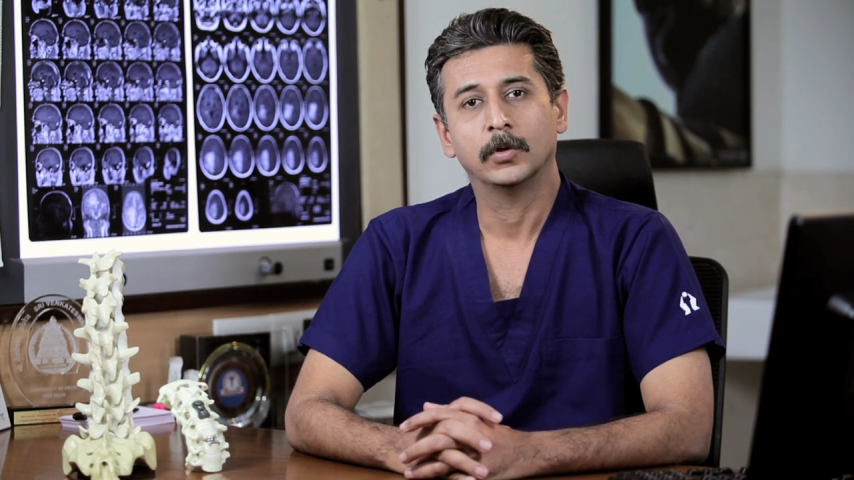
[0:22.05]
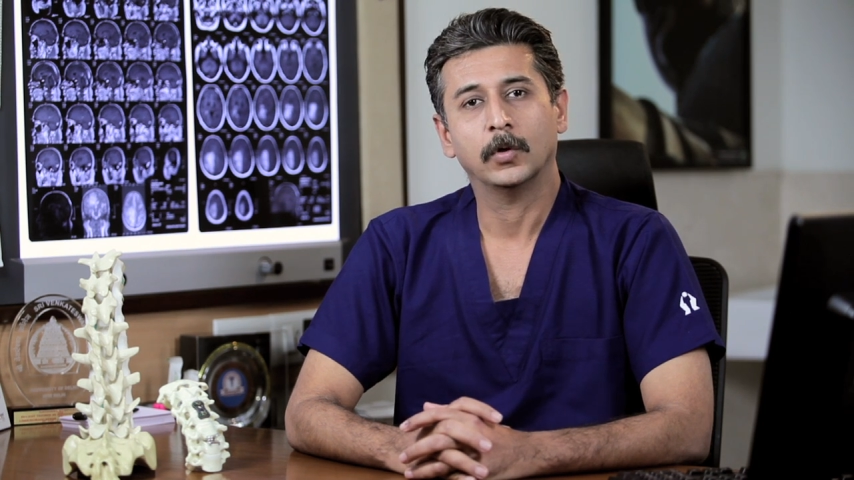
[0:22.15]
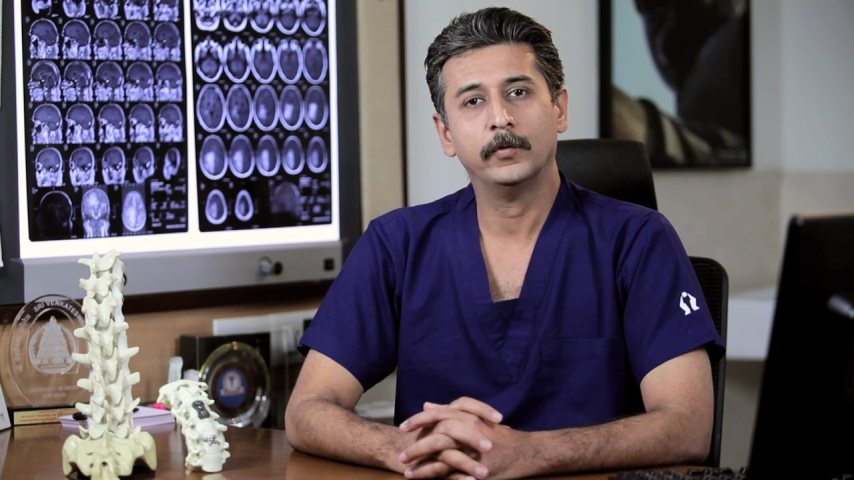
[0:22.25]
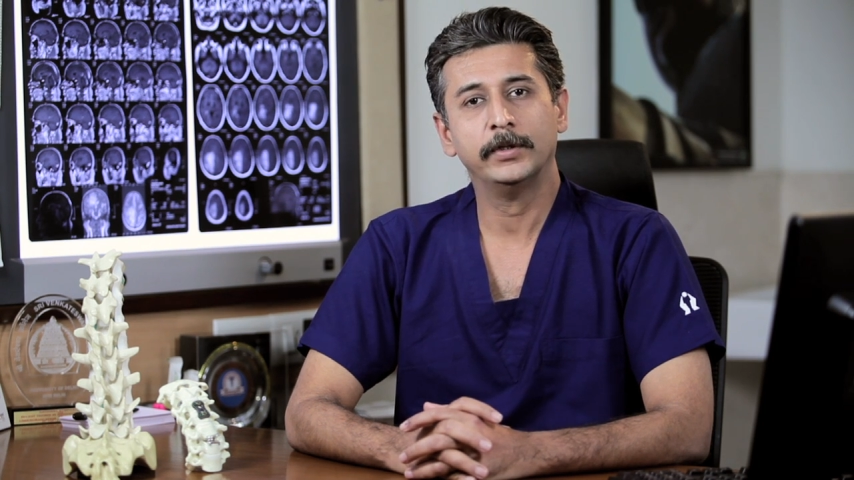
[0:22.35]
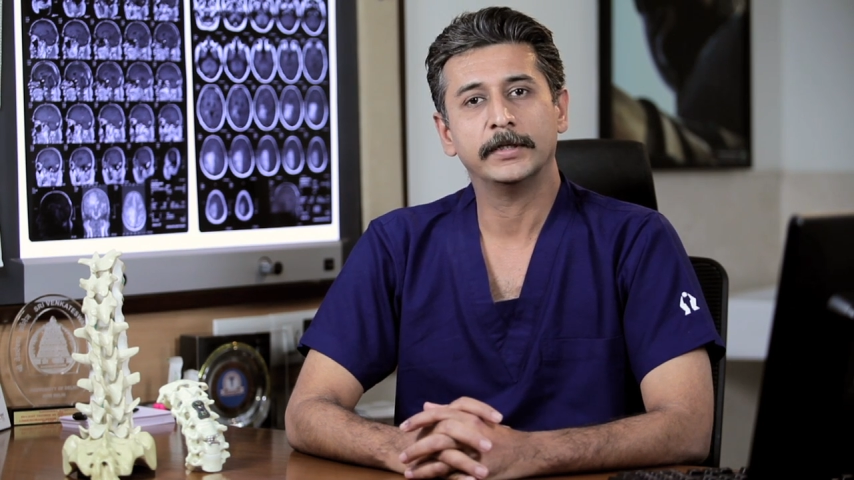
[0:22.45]

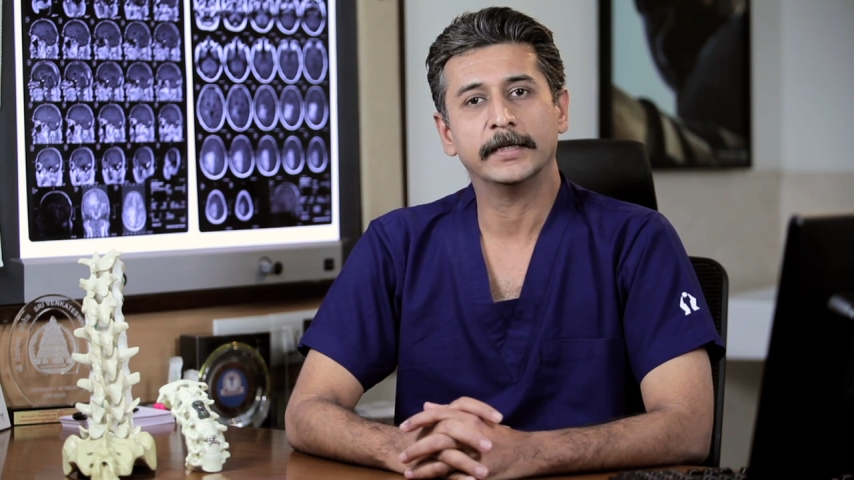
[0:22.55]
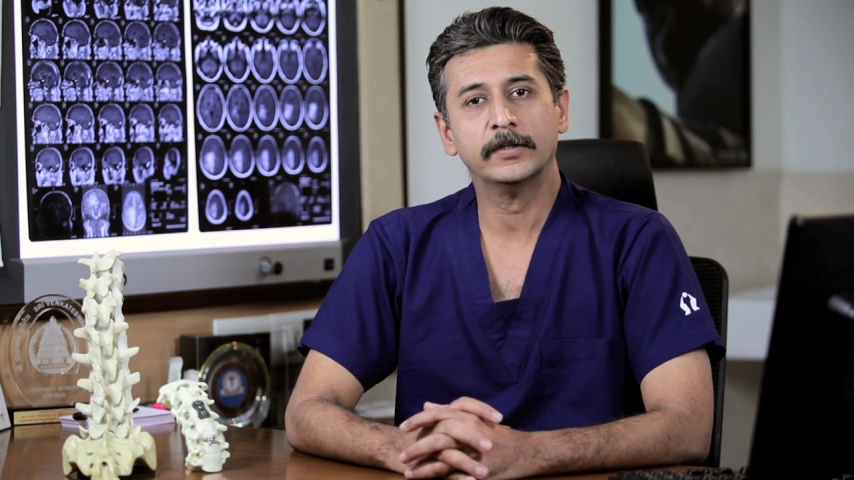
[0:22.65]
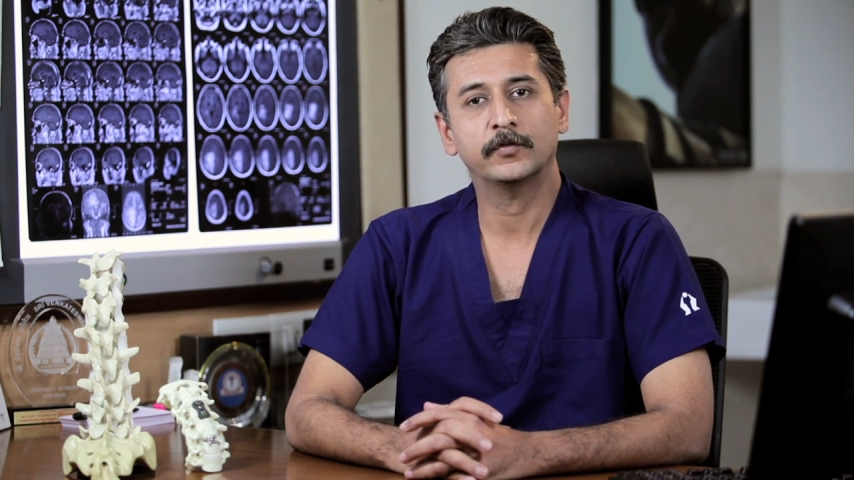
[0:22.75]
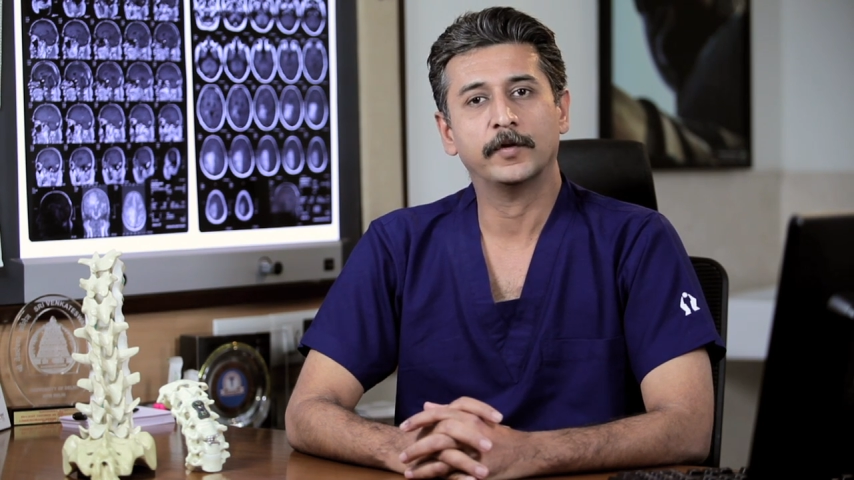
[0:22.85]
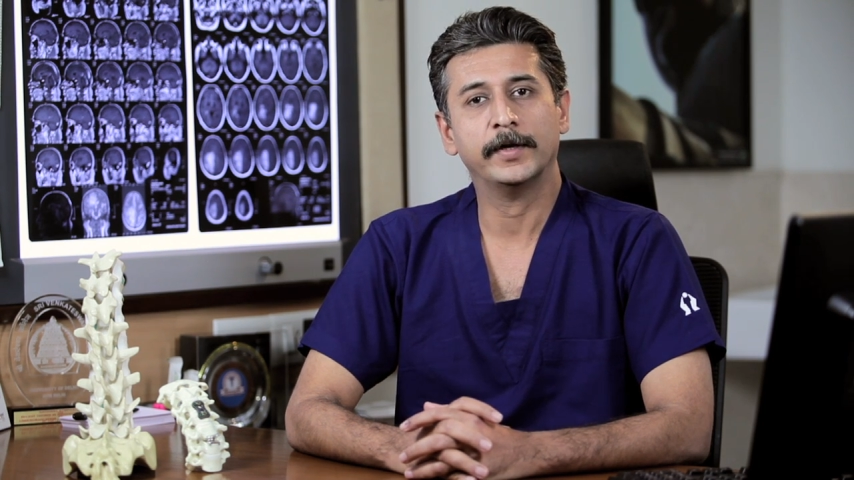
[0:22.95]
Over the
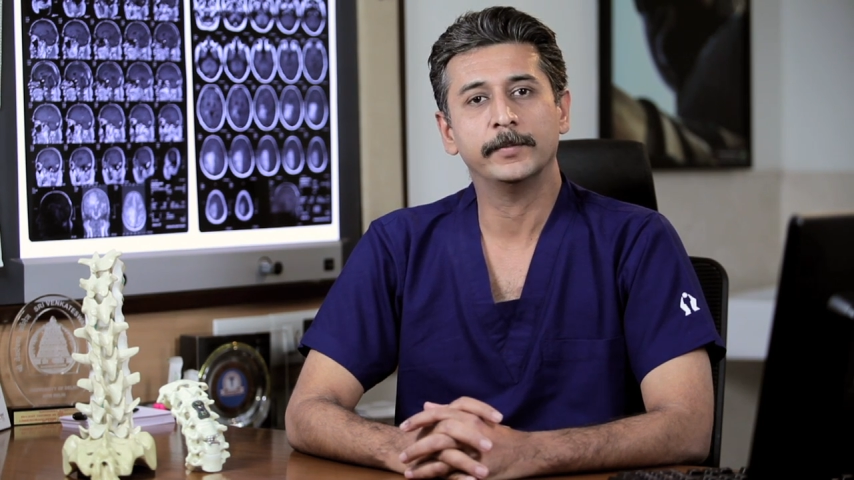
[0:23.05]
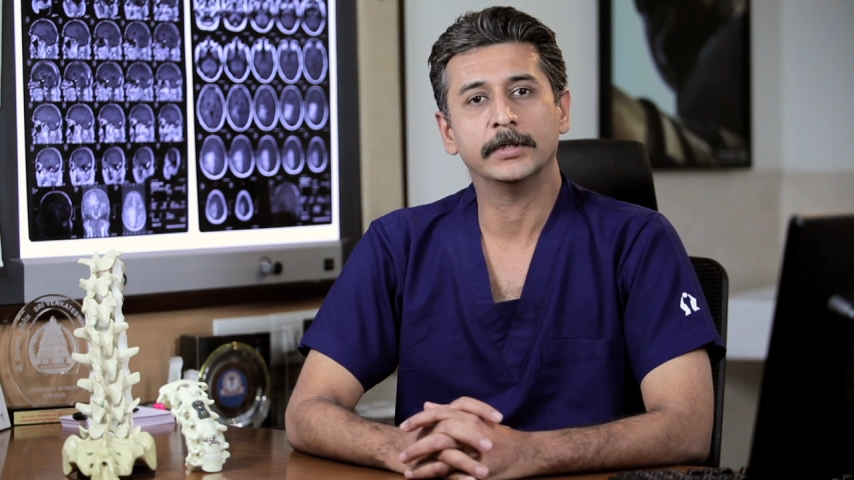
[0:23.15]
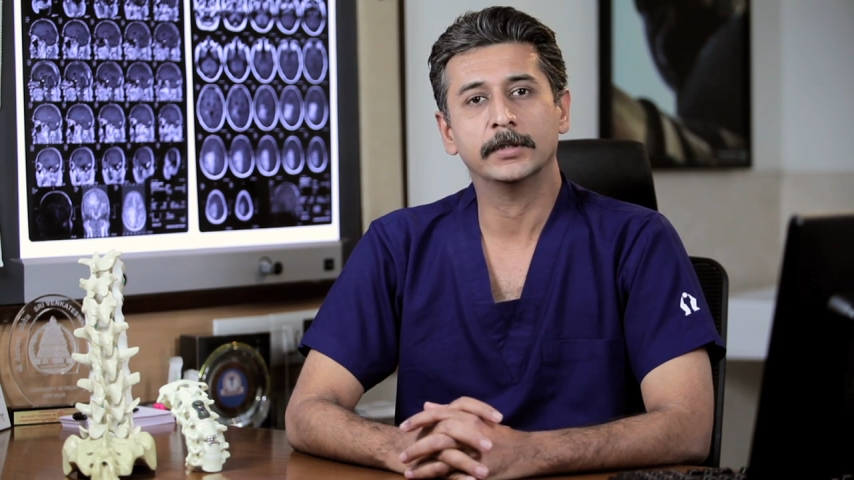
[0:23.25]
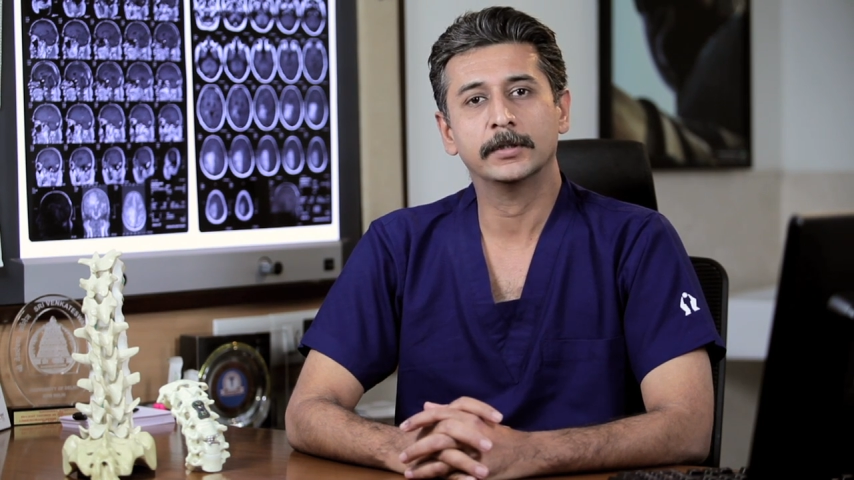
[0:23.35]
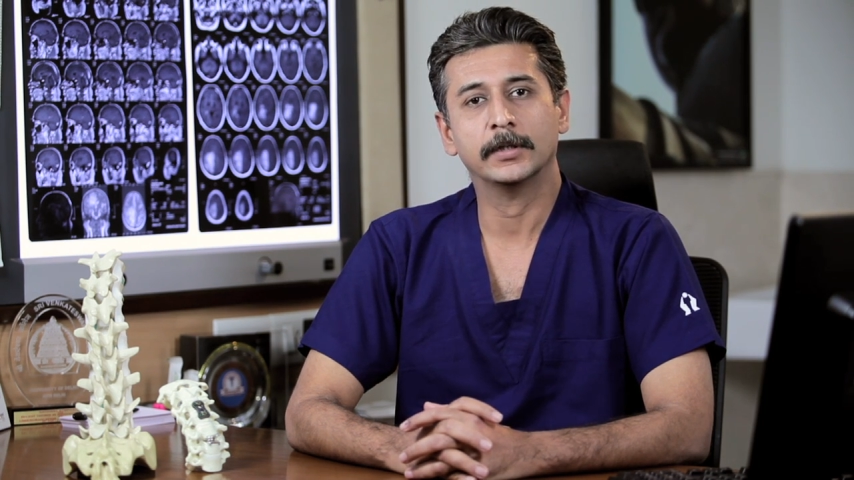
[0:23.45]
next 5
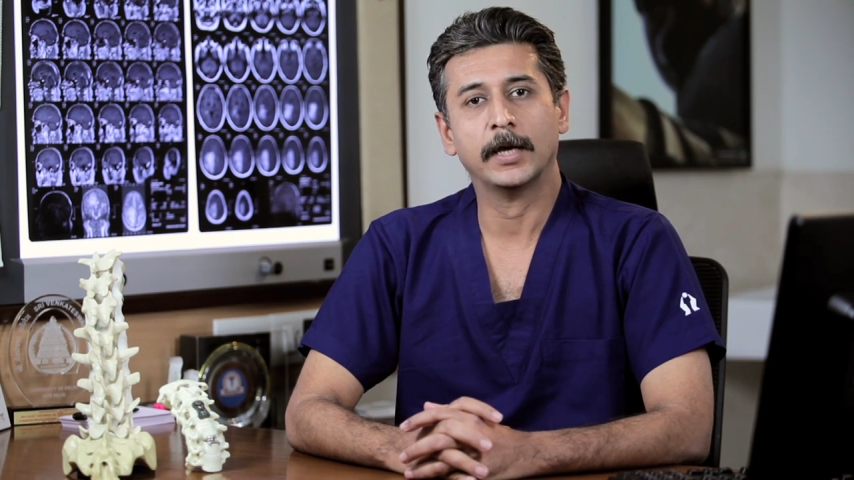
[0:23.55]
minutes,